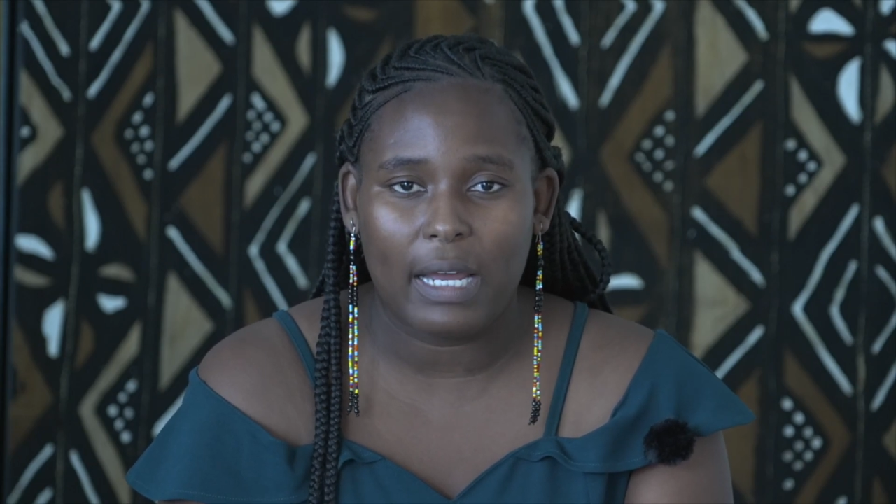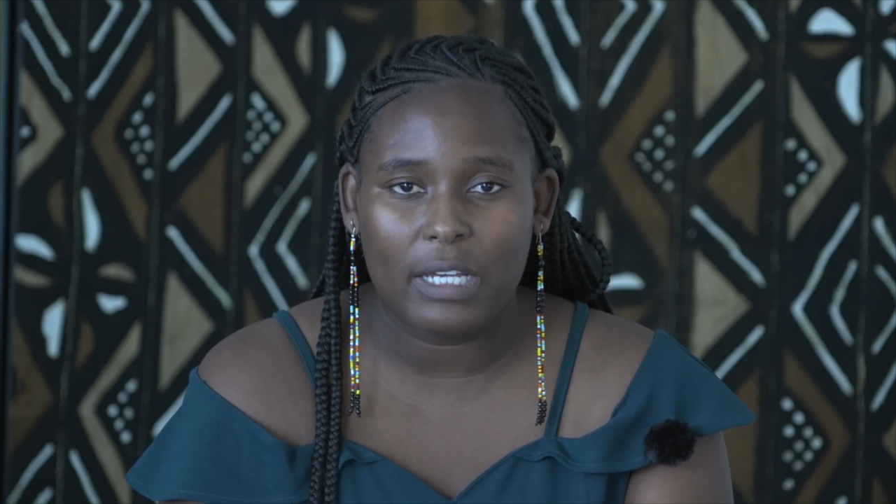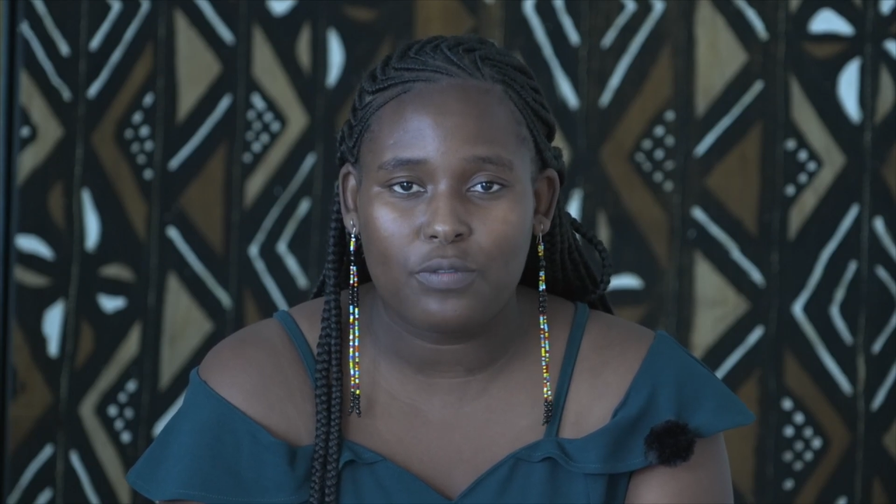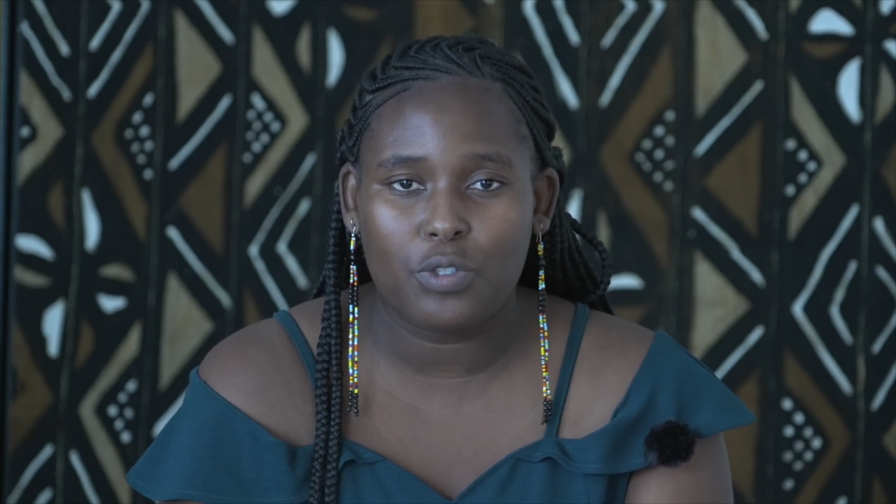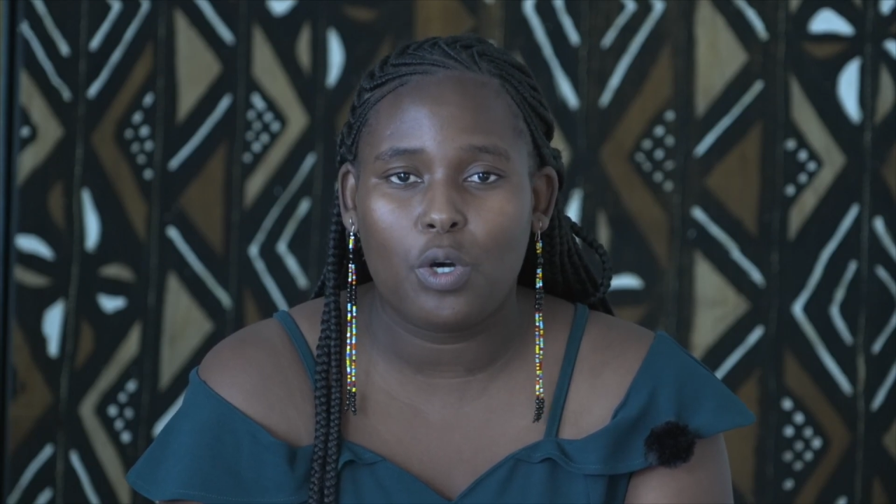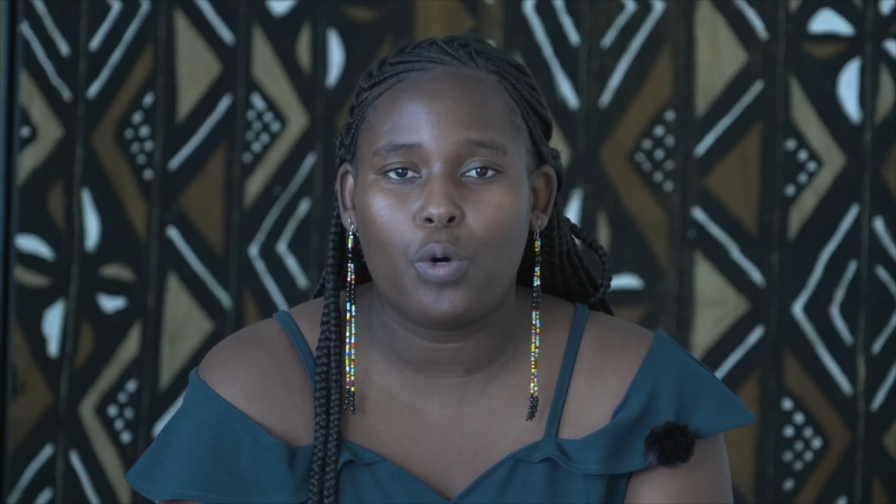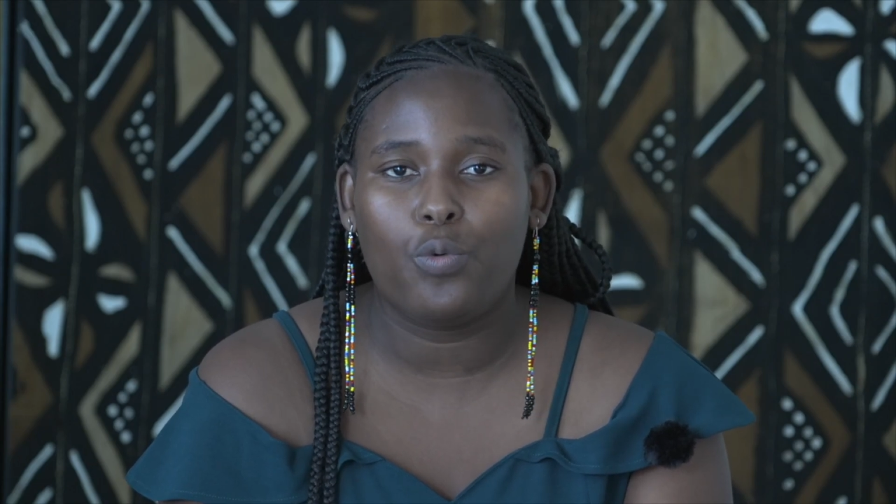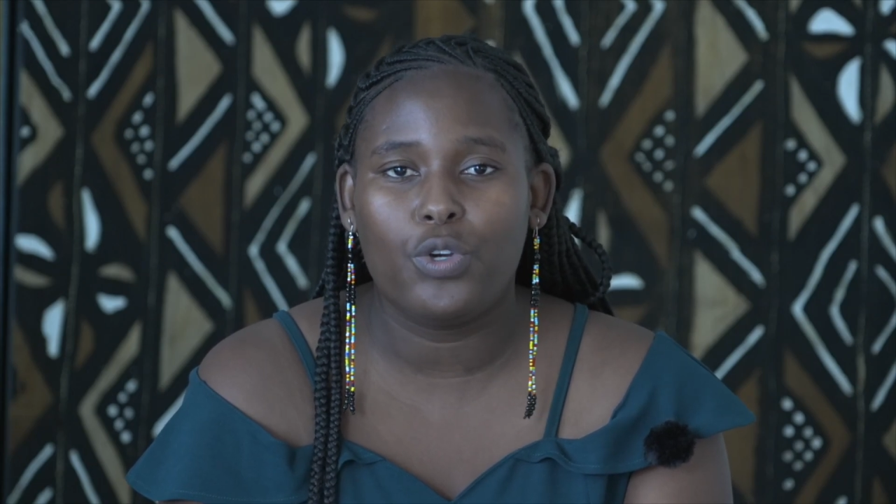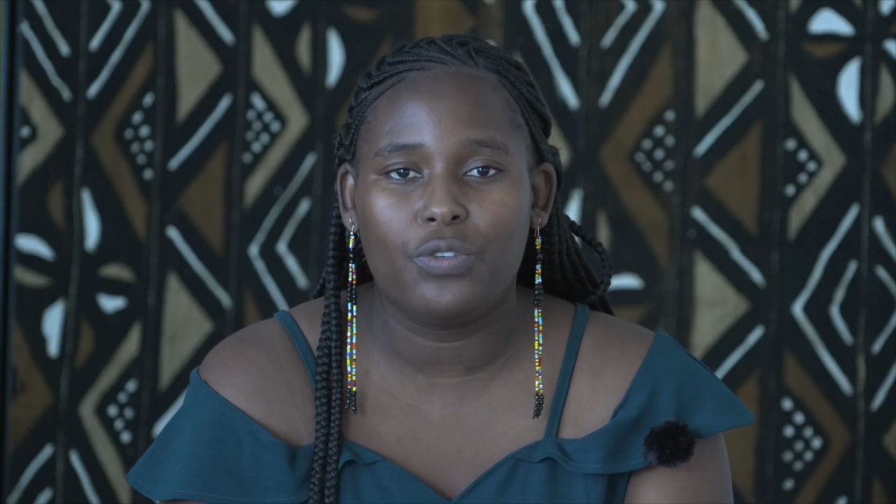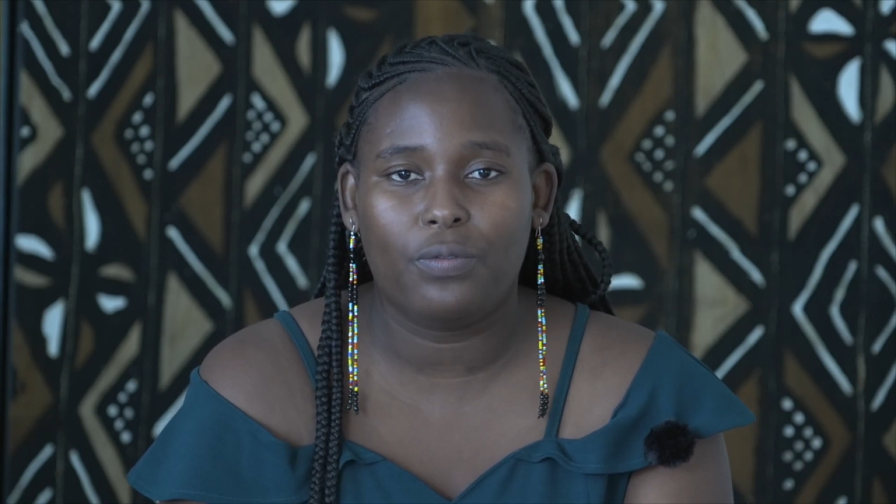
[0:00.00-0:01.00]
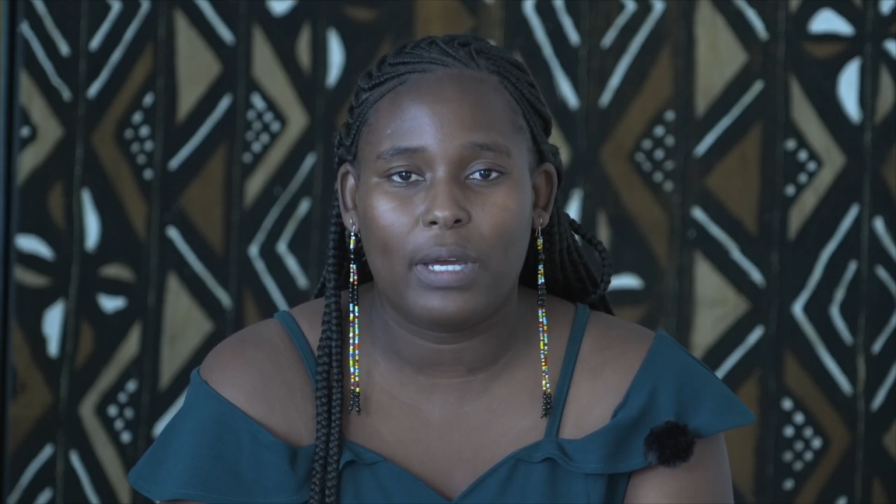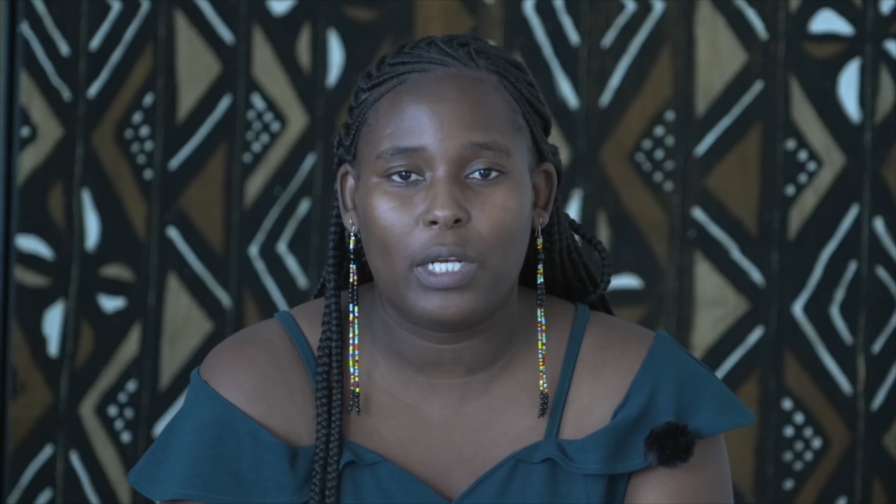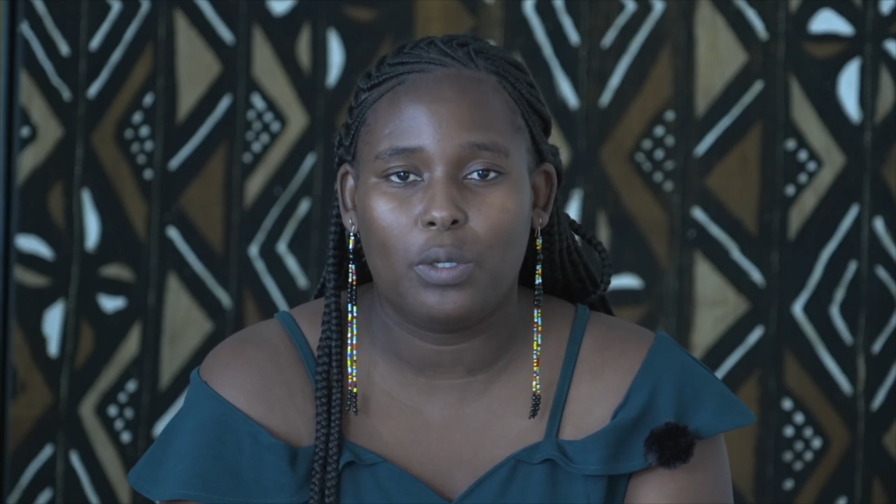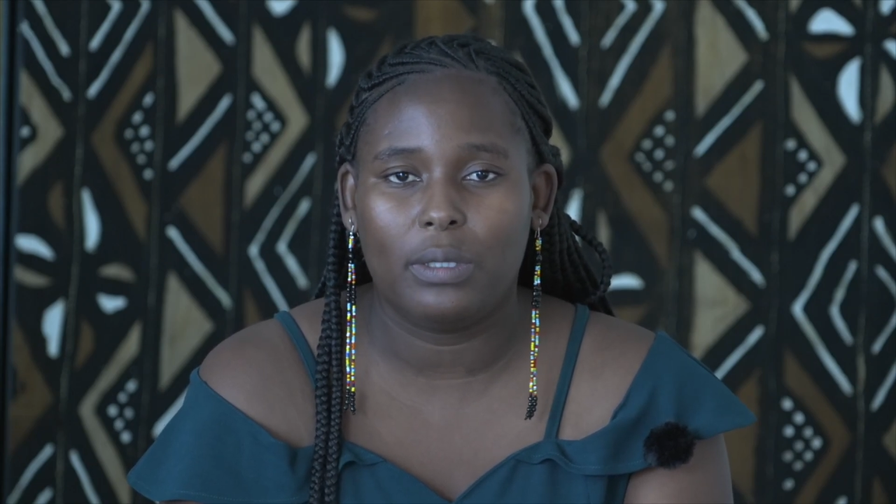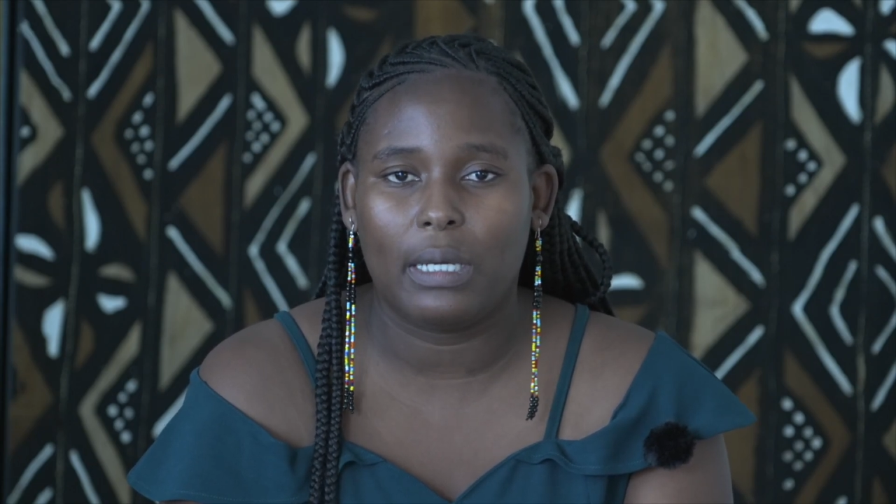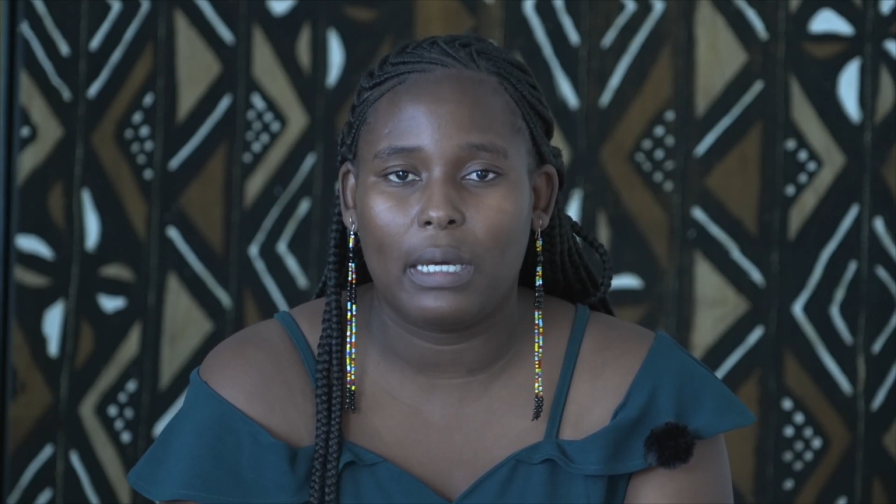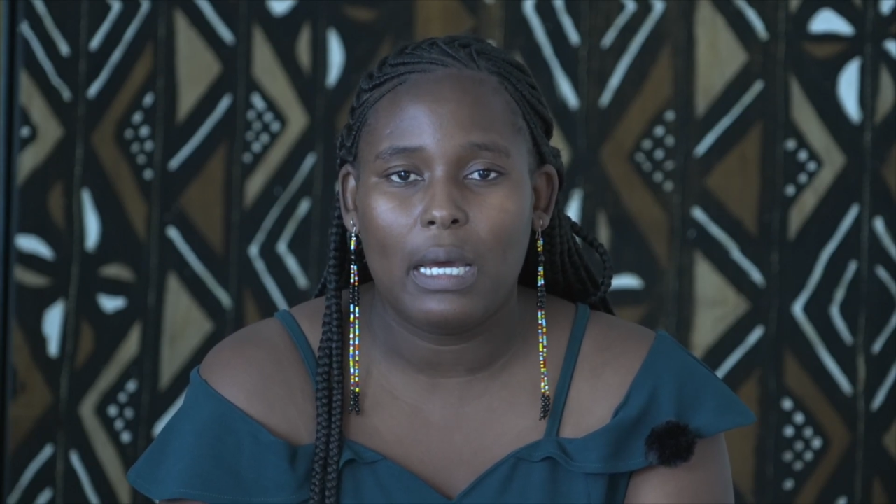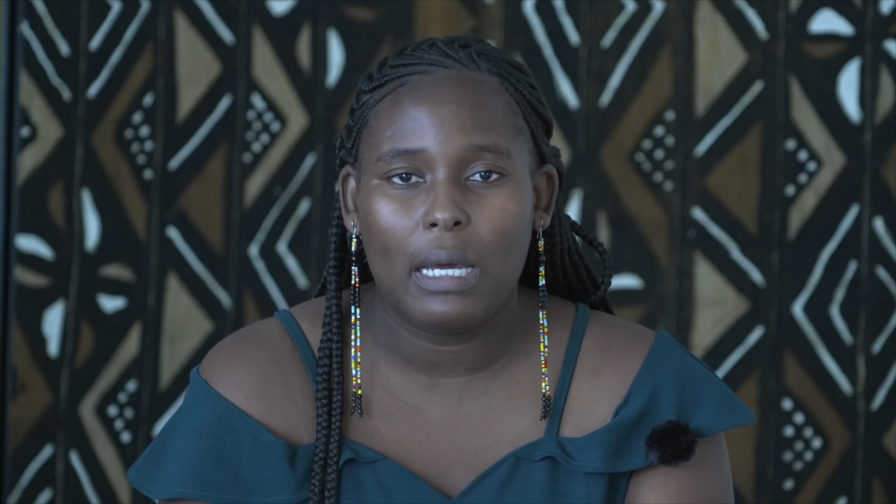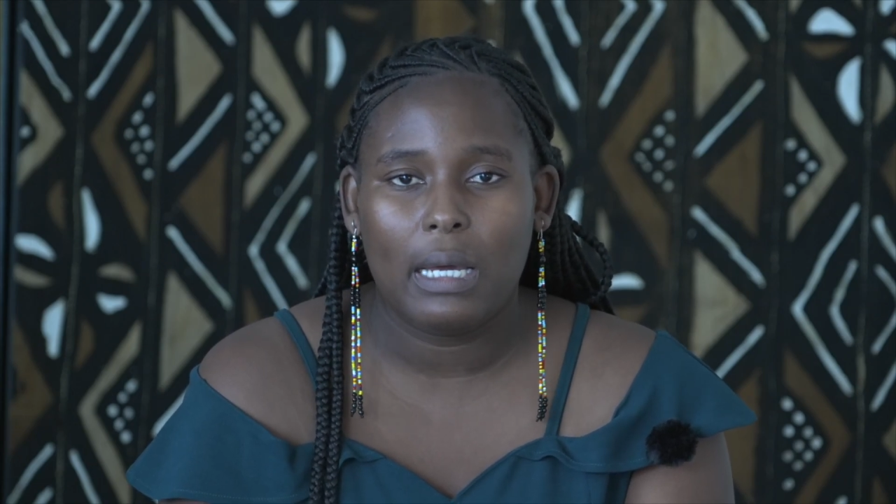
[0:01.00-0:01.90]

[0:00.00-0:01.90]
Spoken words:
livestock which fed on the